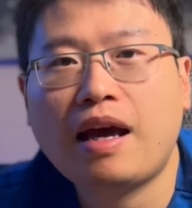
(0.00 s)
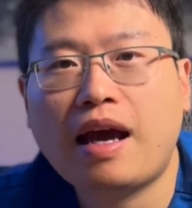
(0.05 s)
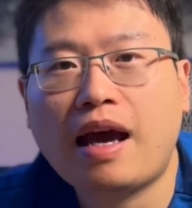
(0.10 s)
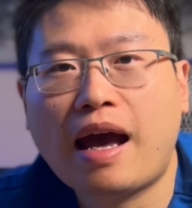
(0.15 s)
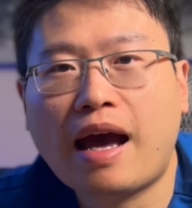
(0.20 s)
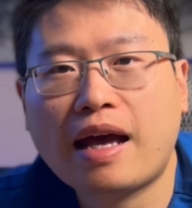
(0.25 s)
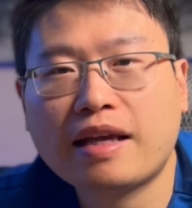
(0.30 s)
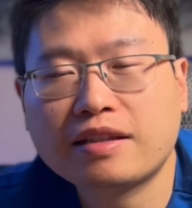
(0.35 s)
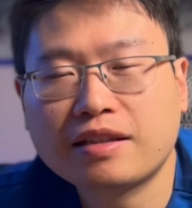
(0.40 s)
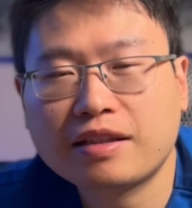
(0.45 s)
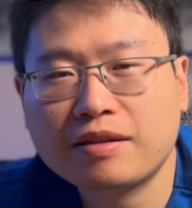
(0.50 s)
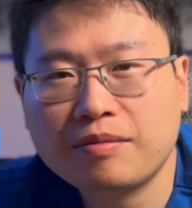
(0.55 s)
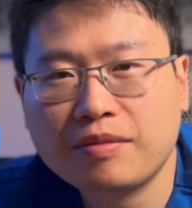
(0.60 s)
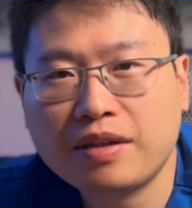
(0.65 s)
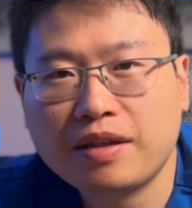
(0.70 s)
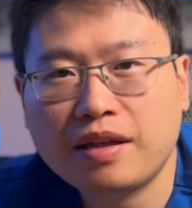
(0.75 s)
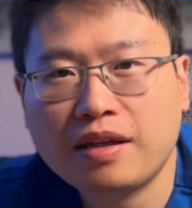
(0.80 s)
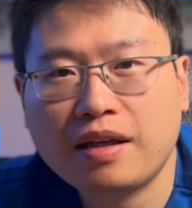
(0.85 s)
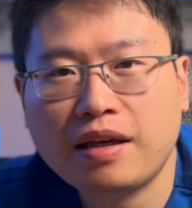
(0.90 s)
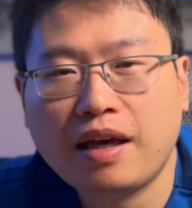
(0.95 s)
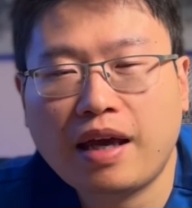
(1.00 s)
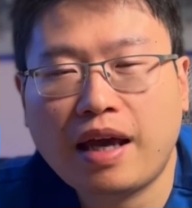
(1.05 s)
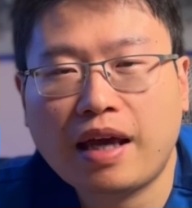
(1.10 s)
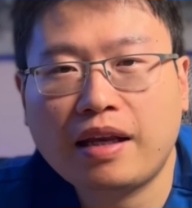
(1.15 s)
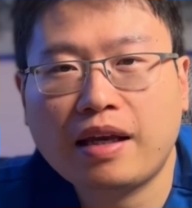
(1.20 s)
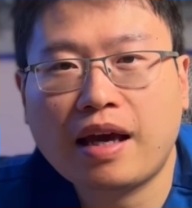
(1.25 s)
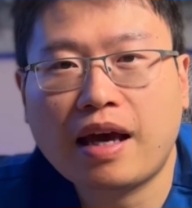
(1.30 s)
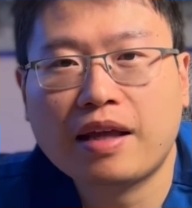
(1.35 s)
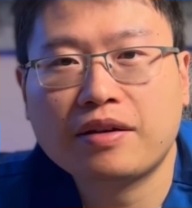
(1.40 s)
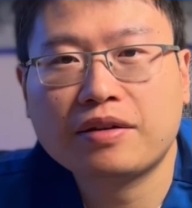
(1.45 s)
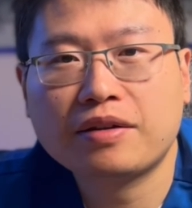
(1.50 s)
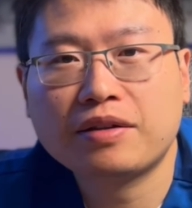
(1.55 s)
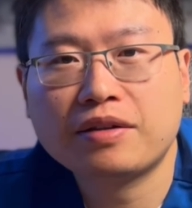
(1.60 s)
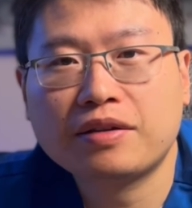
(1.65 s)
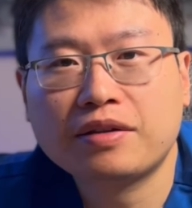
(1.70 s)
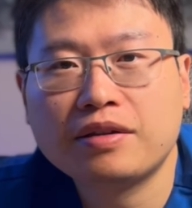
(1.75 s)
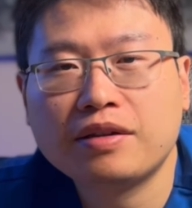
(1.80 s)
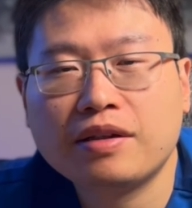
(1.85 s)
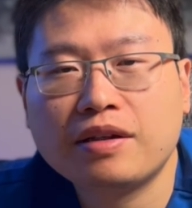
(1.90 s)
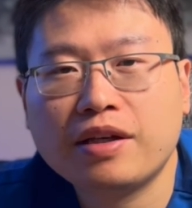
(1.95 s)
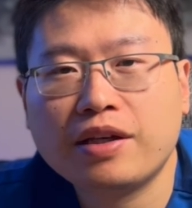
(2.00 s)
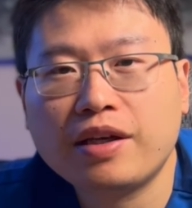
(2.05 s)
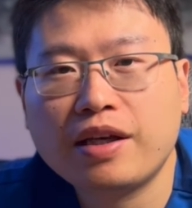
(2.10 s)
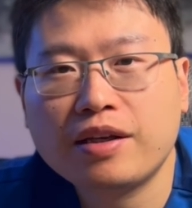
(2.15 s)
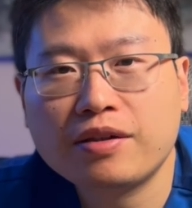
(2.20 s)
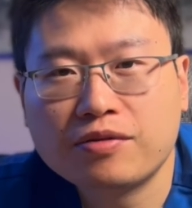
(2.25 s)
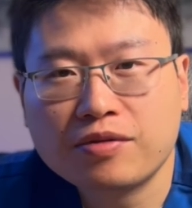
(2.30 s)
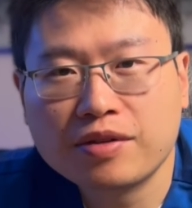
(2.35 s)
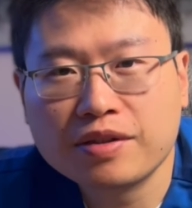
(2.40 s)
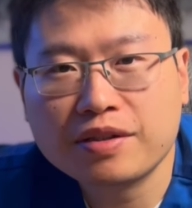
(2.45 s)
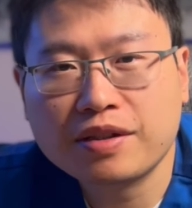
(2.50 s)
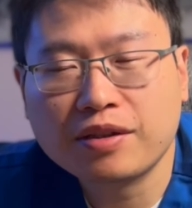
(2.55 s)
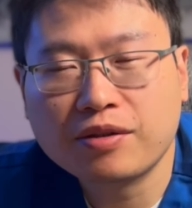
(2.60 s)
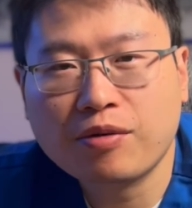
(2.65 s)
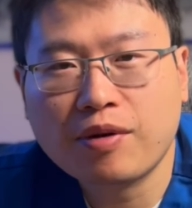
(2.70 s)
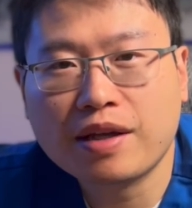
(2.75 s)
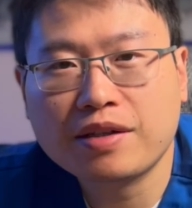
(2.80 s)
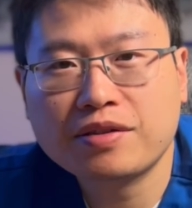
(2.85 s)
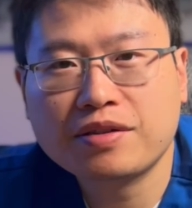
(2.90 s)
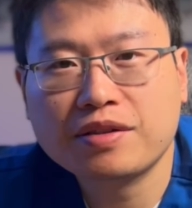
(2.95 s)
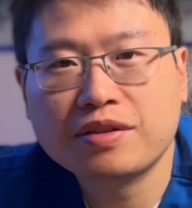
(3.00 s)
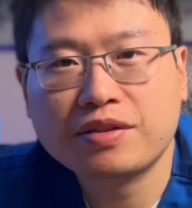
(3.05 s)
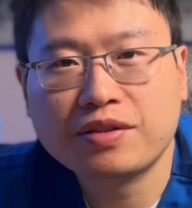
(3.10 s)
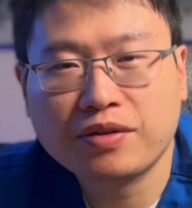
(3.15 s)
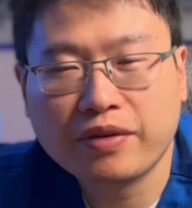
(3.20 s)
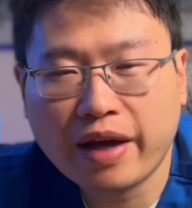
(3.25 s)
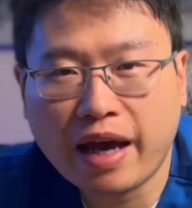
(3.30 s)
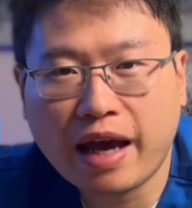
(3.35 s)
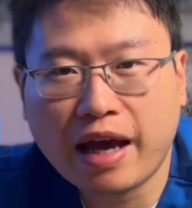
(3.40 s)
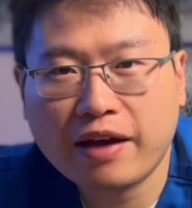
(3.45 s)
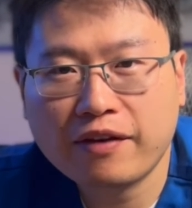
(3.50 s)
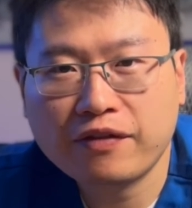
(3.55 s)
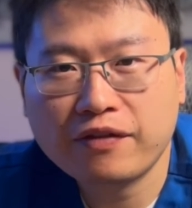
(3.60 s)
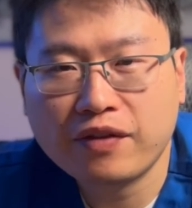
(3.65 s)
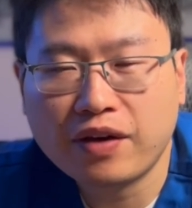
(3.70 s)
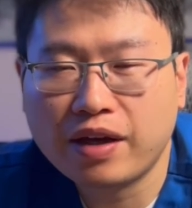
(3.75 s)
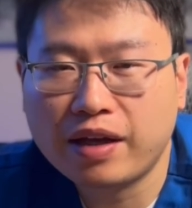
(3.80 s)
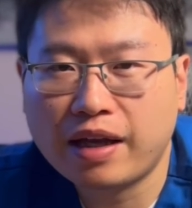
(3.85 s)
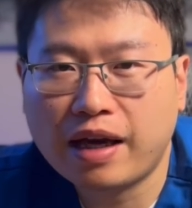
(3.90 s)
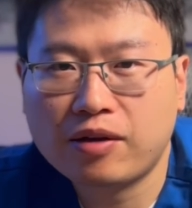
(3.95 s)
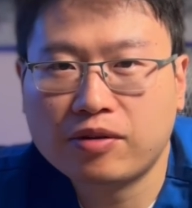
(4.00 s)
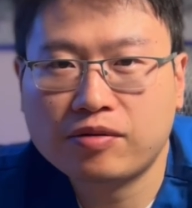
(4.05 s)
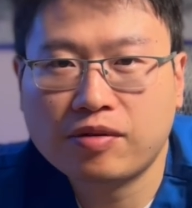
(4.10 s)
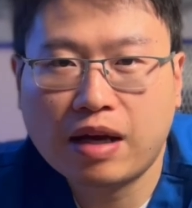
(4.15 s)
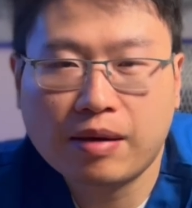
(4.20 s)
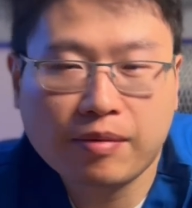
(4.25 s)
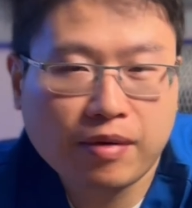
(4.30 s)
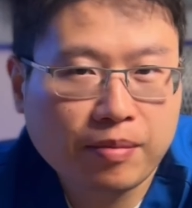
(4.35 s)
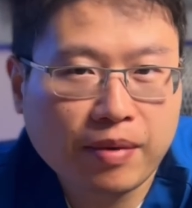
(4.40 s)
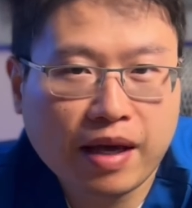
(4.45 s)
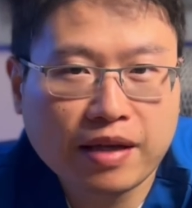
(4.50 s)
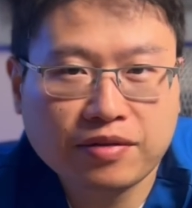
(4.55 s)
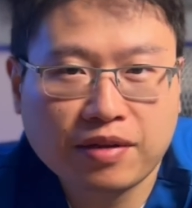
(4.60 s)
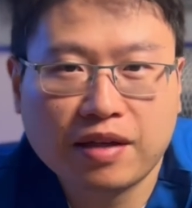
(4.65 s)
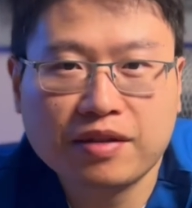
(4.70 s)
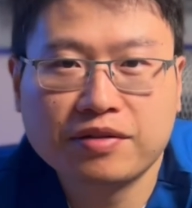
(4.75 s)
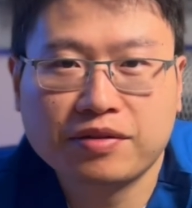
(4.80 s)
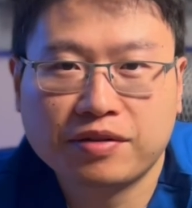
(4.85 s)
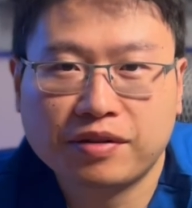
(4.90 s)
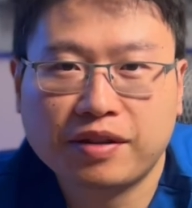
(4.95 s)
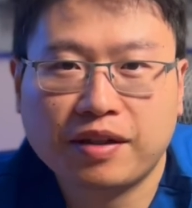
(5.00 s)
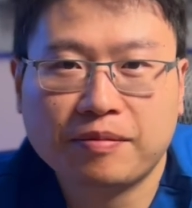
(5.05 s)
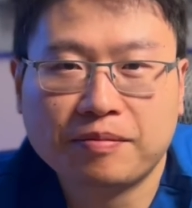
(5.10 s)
Ask me any other interesting questions you have, and I'll try my best to answer them.